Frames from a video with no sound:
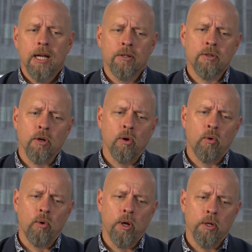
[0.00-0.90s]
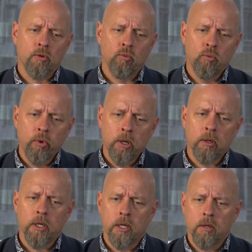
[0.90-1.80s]
And so it's
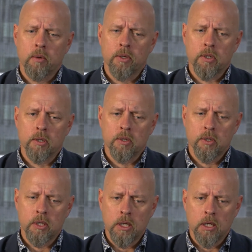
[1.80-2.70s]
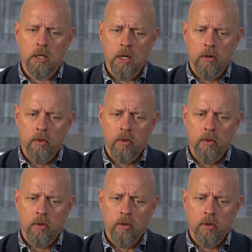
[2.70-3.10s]
really interesting to see